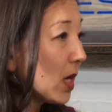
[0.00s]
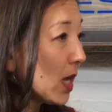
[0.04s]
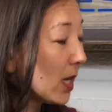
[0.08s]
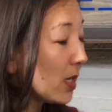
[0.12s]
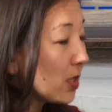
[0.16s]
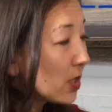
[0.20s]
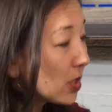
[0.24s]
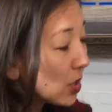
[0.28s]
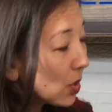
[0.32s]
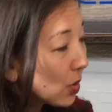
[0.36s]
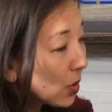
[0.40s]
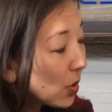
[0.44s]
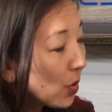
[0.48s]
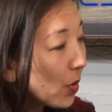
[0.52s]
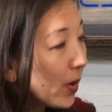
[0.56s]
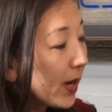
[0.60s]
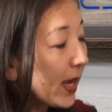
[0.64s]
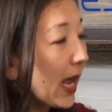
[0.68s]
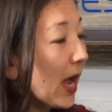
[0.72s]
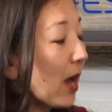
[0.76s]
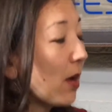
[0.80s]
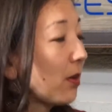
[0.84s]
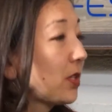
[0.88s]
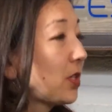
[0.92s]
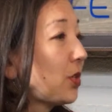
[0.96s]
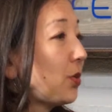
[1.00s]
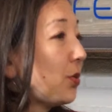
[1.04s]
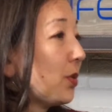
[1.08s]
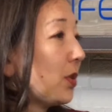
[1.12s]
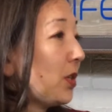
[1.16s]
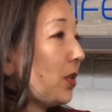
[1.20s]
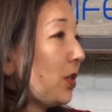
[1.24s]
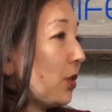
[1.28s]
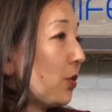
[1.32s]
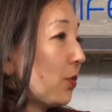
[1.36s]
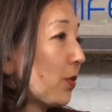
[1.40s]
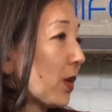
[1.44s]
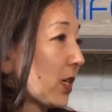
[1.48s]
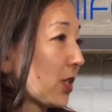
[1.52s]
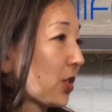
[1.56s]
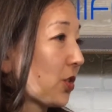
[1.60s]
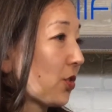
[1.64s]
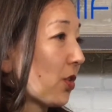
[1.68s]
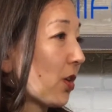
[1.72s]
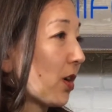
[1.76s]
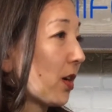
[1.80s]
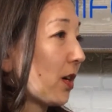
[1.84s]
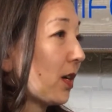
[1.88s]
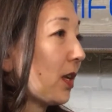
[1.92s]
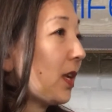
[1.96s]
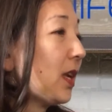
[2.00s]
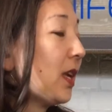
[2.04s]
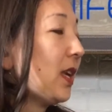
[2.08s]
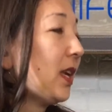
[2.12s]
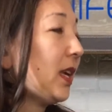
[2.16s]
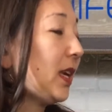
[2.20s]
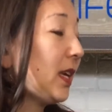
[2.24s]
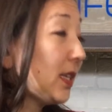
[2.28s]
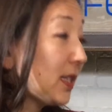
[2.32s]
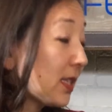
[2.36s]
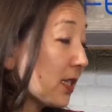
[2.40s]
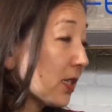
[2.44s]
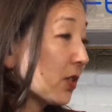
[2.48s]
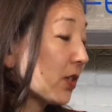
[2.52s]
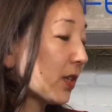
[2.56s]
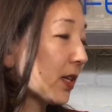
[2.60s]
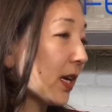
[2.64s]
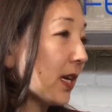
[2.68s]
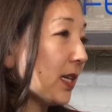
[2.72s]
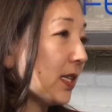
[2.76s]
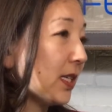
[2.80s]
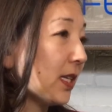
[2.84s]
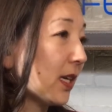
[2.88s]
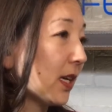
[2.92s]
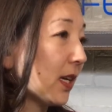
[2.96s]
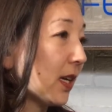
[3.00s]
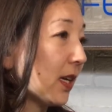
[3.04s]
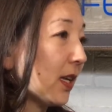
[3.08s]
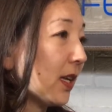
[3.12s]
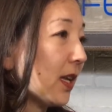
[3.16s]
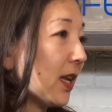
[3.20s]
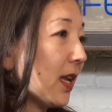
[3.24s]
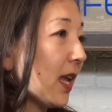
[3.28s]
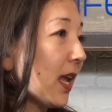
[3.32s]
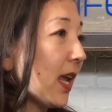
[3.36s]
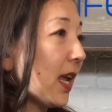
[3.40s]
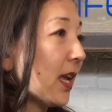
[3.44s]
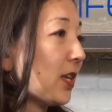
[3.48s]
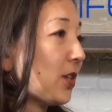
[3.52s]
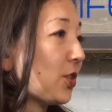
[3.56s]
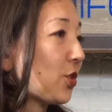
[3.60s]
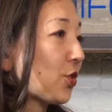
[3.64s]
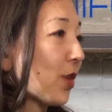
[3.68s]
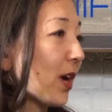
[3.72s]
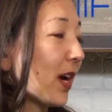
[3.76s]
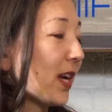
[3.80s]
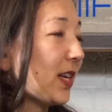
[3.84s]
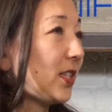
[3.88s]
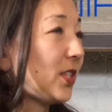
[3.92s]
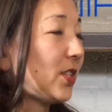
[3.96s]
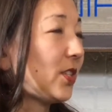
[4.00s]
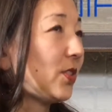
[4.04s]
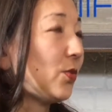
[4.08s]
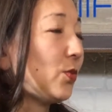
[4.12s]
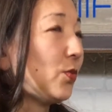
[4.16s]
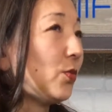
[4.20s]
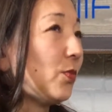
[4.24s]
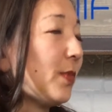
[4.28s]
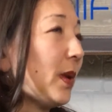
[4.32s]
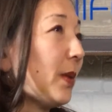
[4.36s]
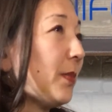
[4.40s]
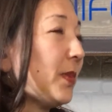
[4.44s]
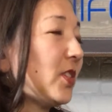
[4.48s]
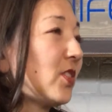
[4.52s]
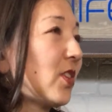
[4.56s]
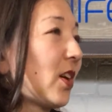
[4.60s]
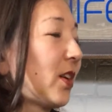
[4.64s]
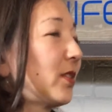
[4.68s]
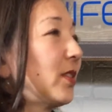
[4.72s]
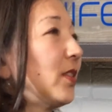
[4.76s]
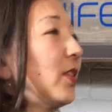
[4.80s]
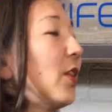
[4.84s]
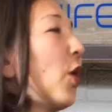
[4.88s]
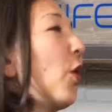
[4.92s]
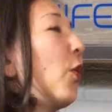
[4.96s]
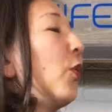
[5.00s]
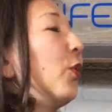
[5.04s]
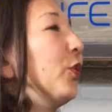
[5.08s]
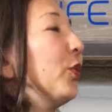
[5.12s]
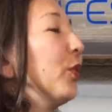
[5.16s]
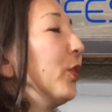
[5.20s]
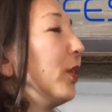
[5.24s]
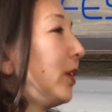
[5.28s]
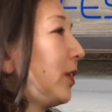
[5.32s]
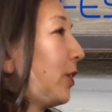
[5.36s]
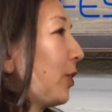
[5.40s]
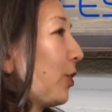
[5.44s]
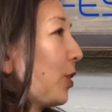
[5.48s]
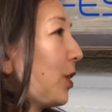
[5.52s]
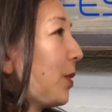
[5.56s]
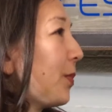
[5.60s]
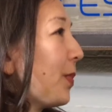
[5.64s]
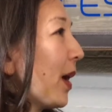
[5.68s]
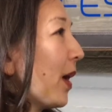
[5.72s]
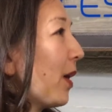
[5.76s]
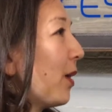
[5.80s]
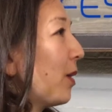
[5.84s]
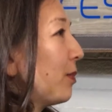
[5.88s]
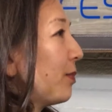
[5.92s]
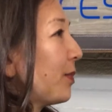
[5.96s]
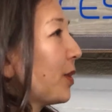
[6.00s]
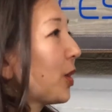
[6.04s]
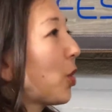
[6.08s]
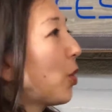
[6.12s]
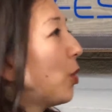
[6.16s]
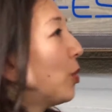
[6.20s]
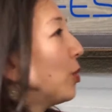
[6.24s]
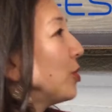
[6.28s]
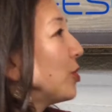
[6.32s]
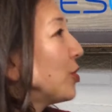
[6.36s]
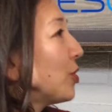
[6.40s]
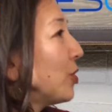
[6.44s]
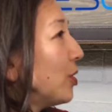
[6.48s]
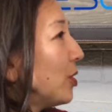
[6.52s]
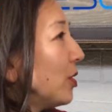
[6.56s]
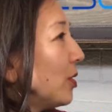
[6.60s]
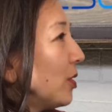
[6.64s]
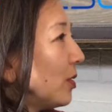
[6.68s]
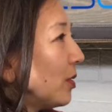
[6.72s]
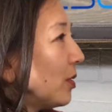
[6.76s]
And so going out to a new restaurant is a good idea. And trying to maybe talk to the owner and learn about the culture.